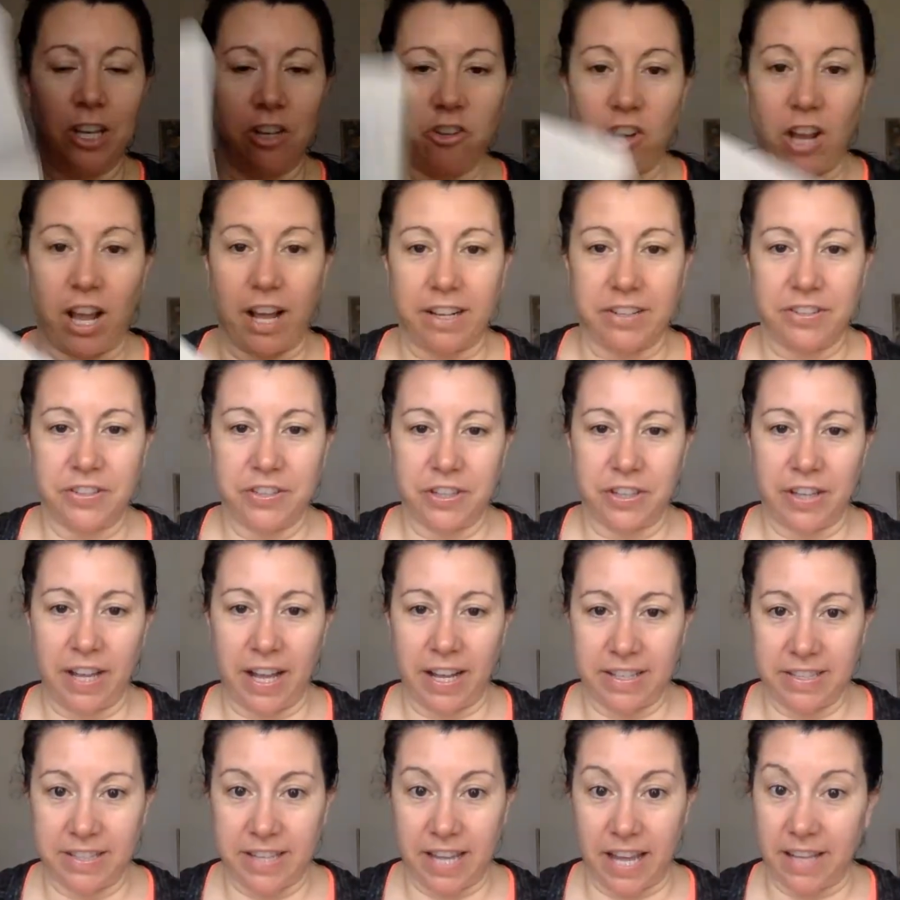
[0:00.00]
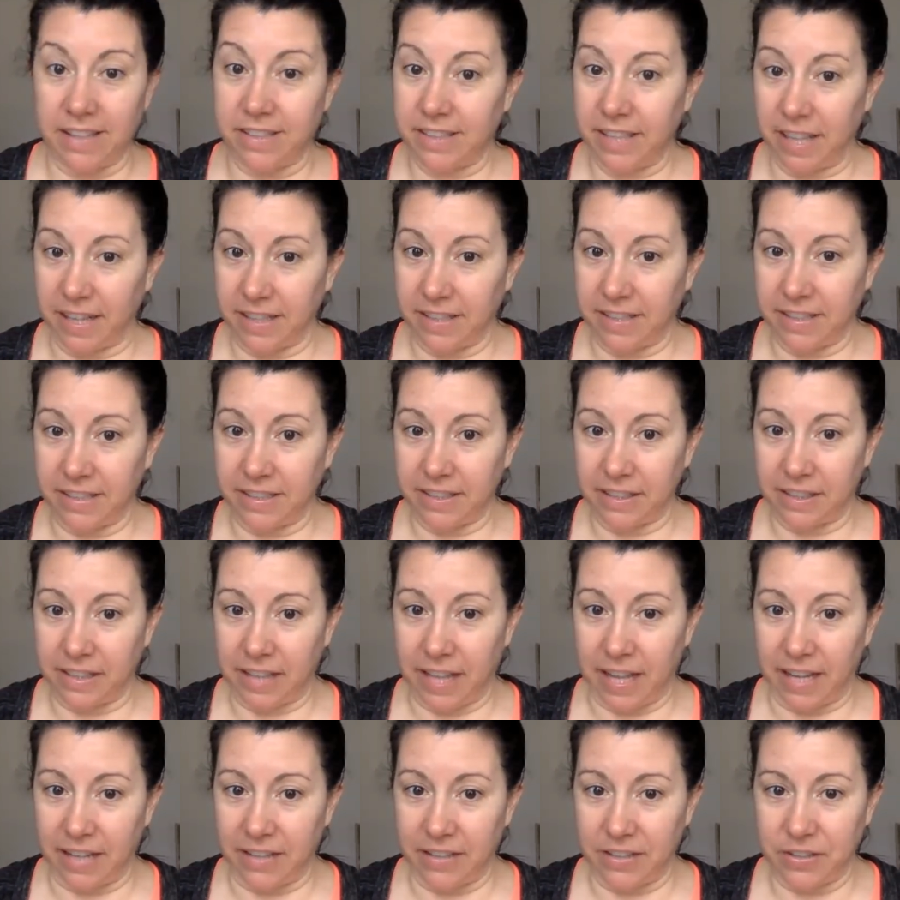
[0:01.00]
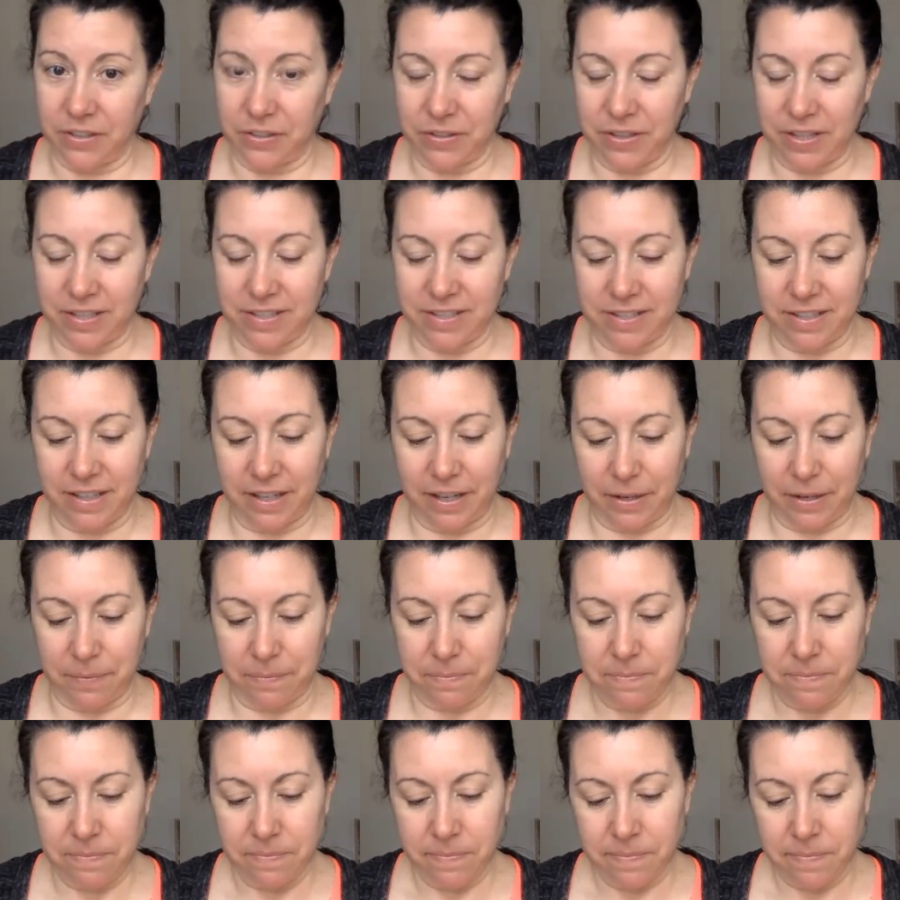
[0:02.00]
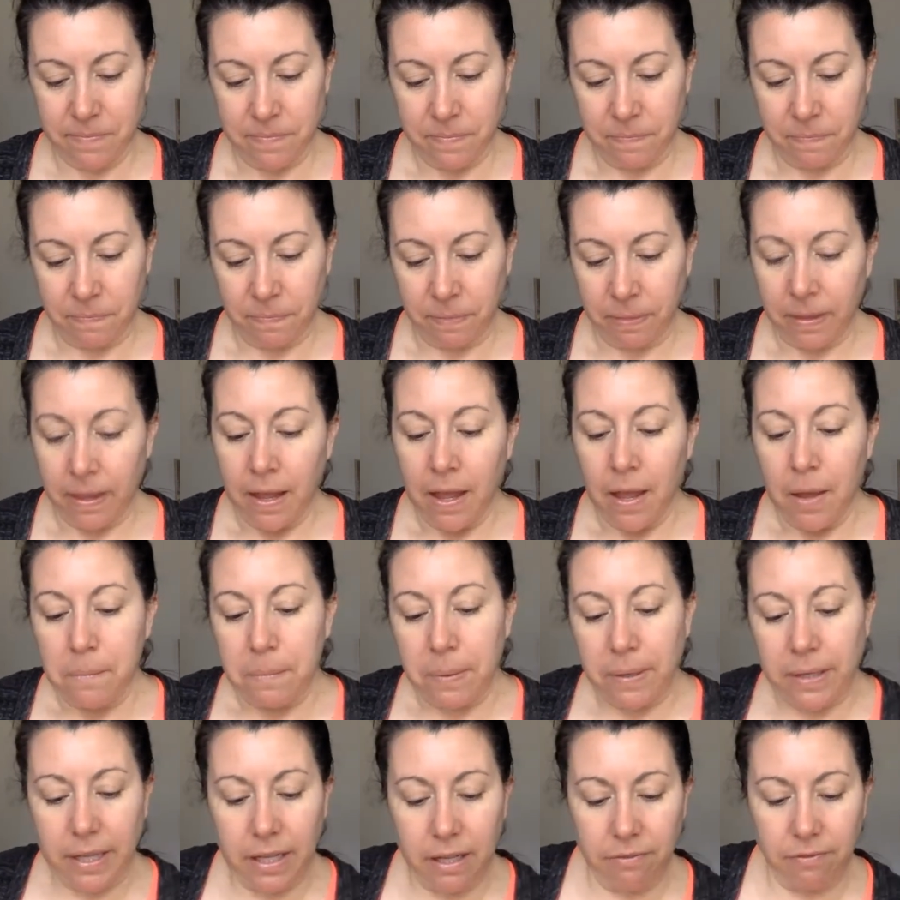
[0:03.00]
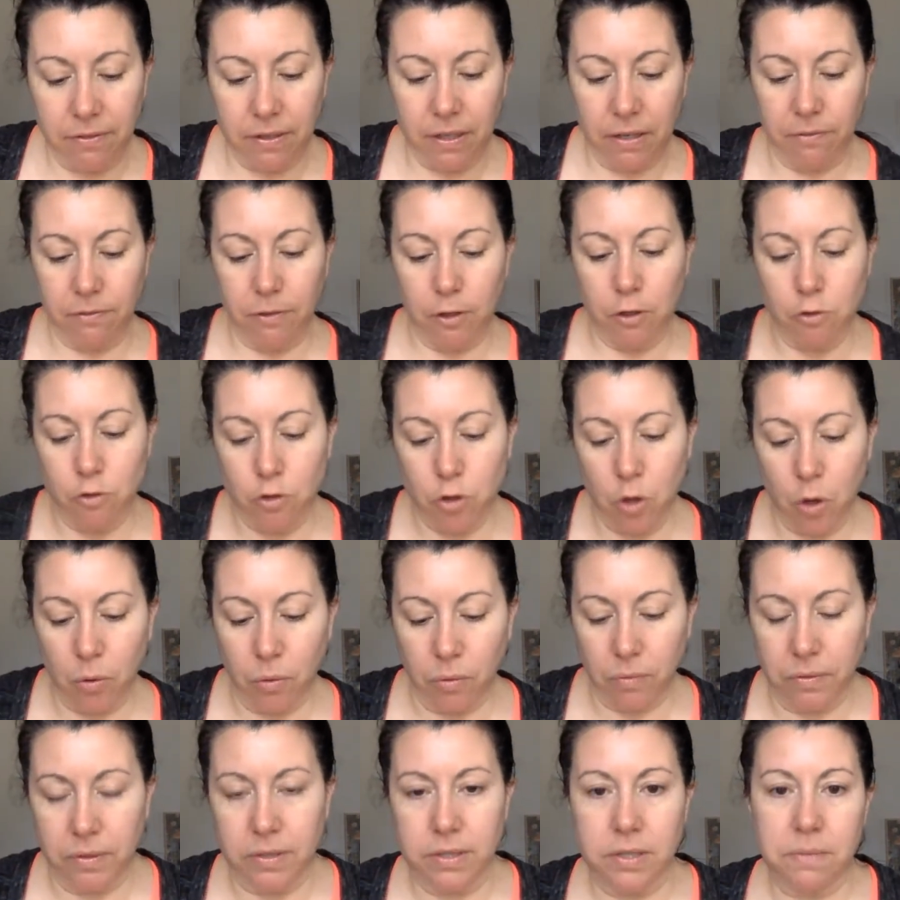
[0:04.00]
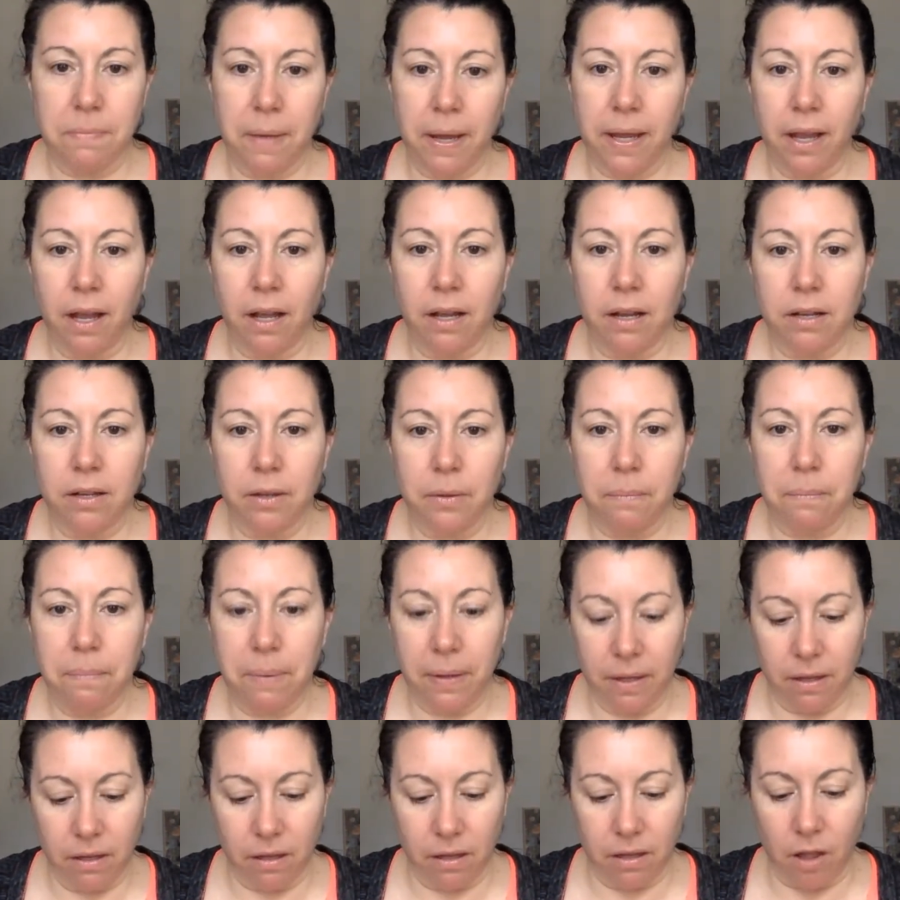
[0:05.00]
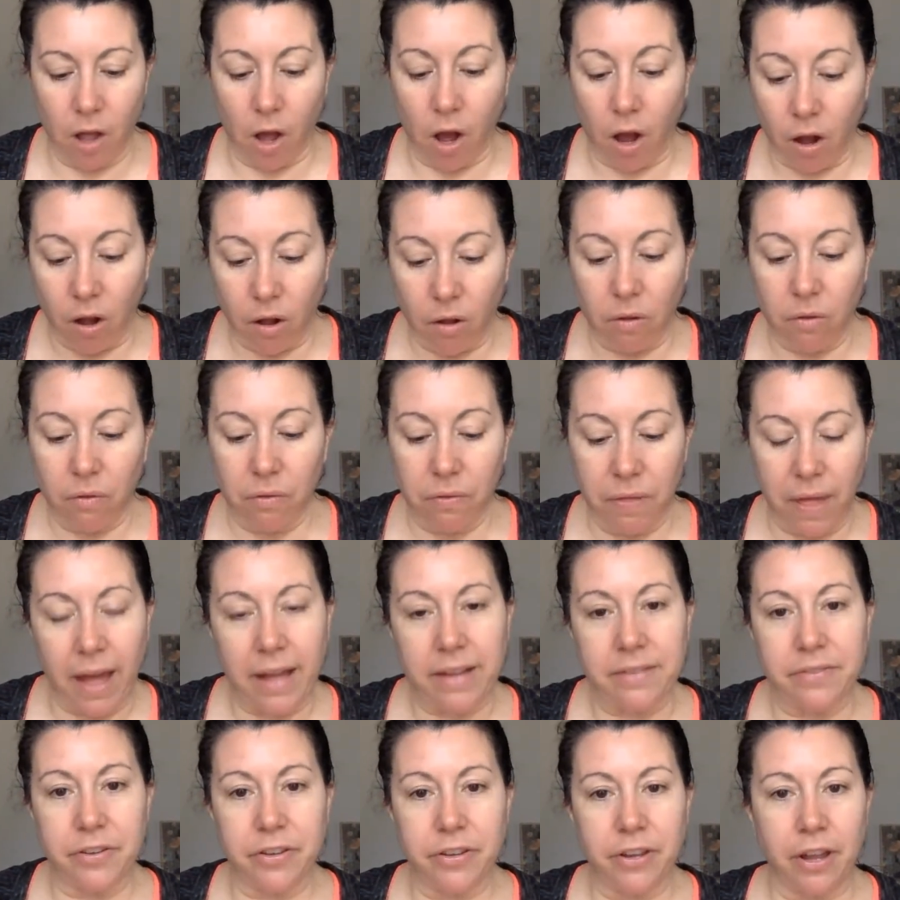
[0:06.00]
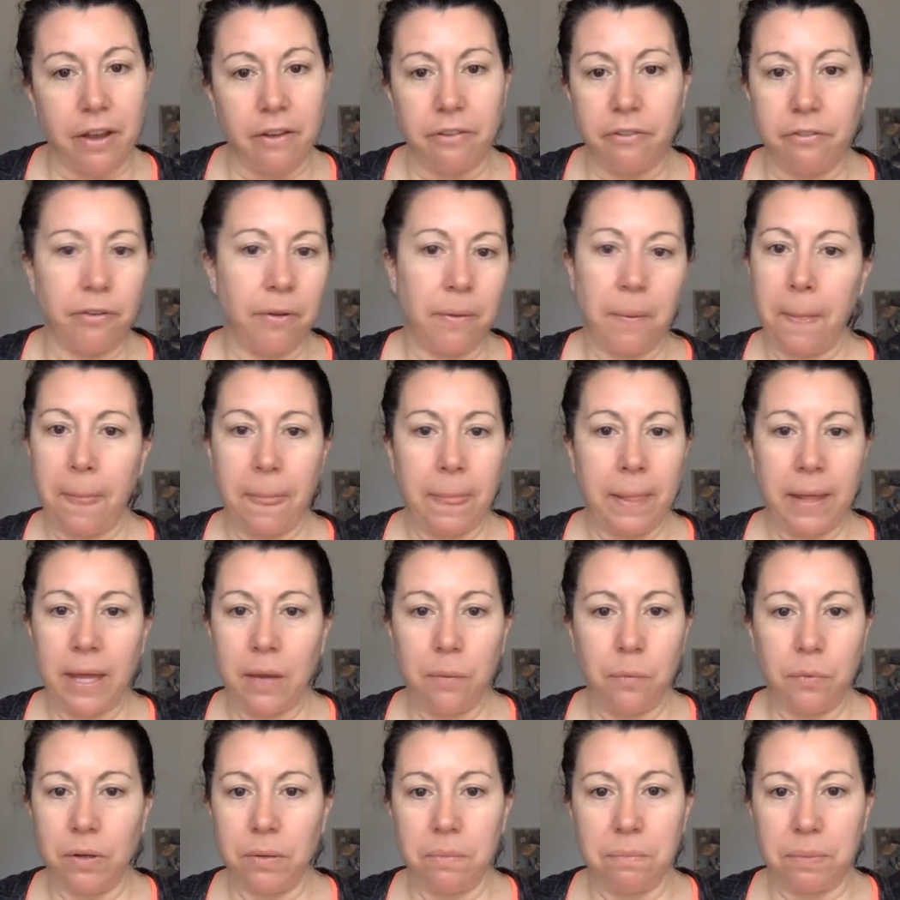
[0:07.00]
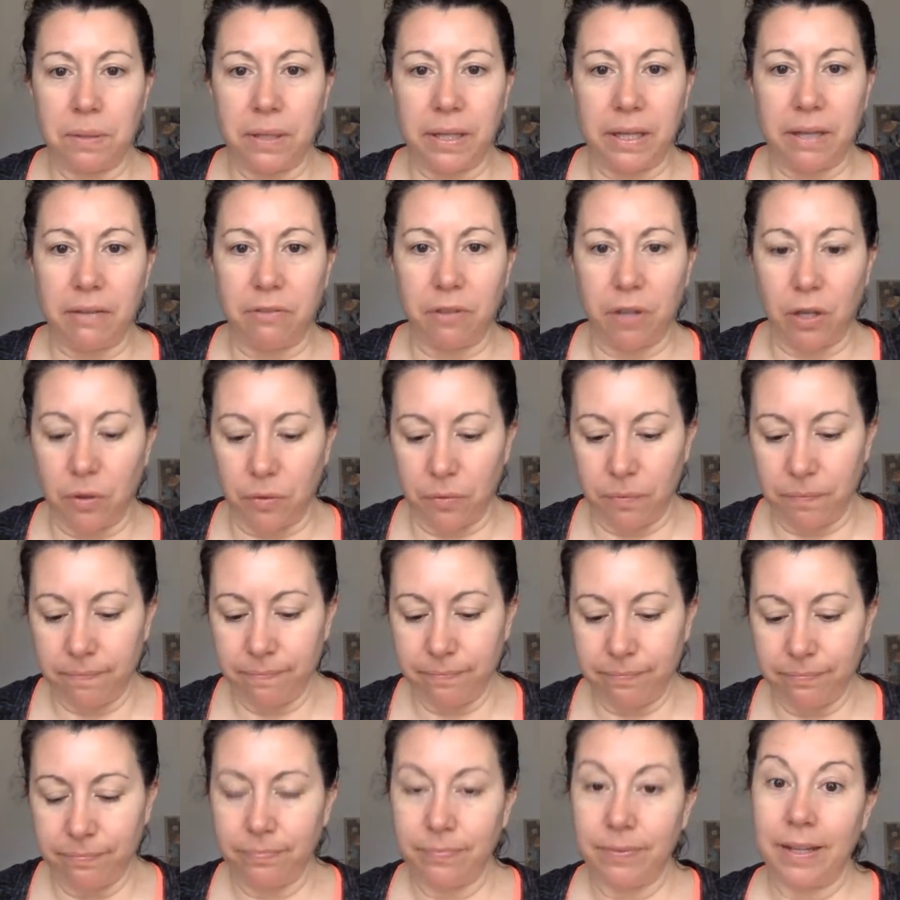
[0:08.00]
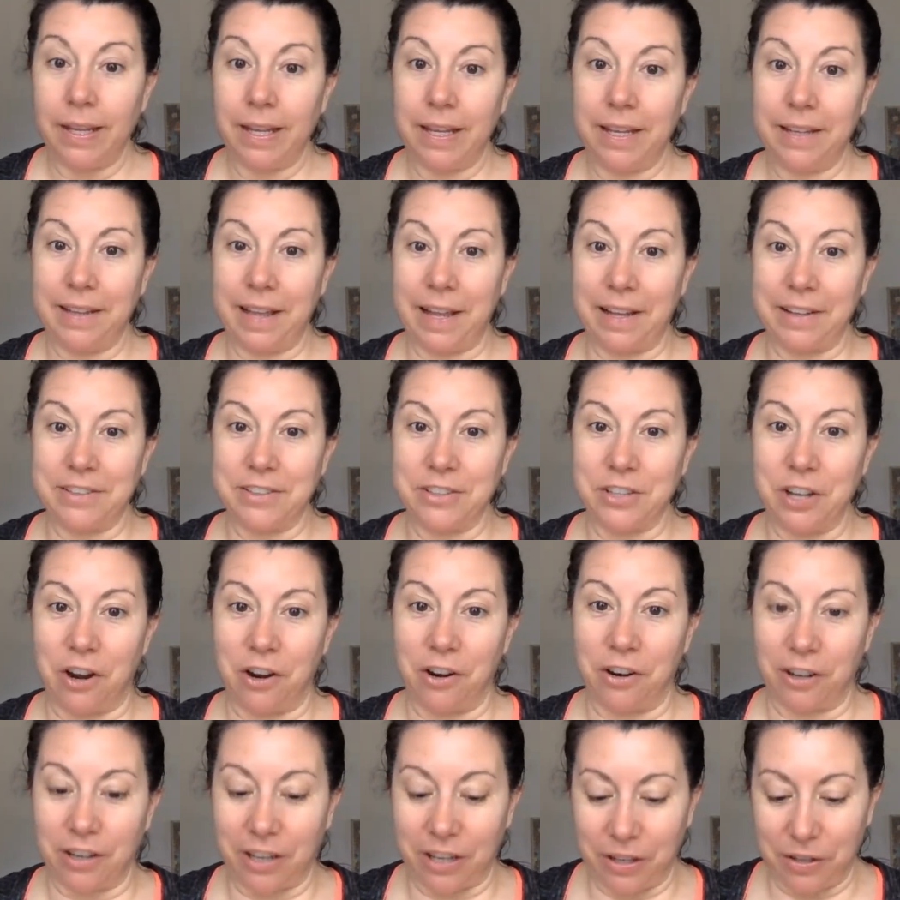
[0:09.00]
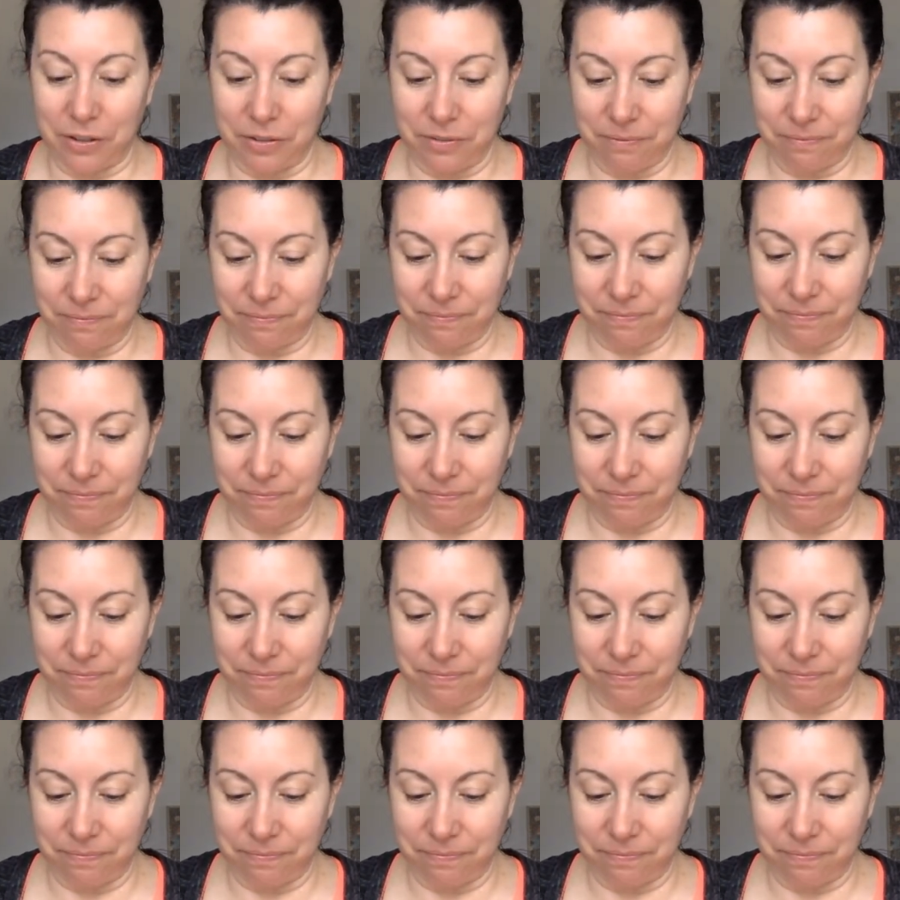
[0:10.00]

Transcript: Jack still has that sassy little attitude, doesn't he? But even if you told my Uncle Bill all that stuff, he wouldn't believe you. He likes to argue.